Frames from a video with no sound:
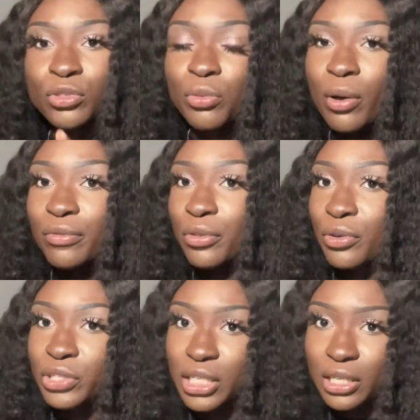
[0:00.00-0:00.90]
$12 to
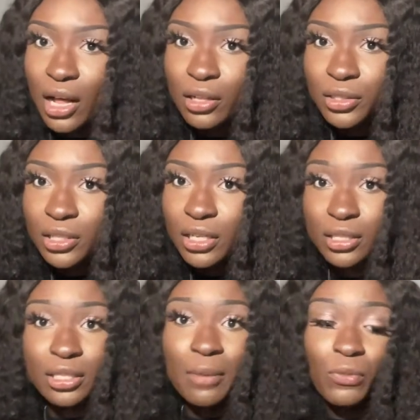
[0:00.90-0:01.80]
$13, and the
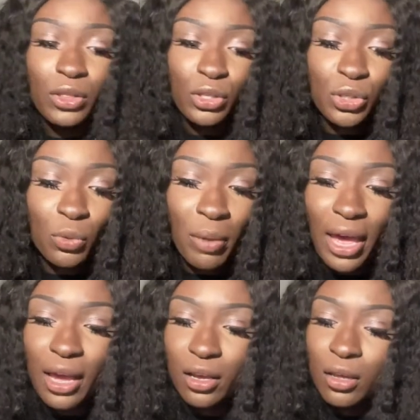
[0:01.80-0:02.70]
same with the
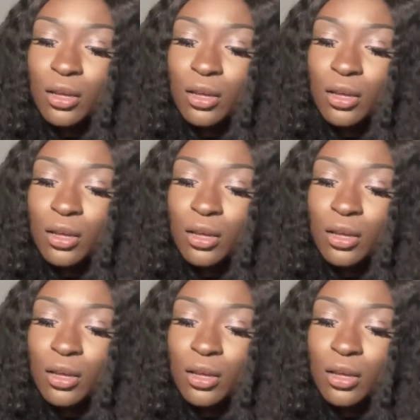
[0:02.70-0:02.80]
2-pack.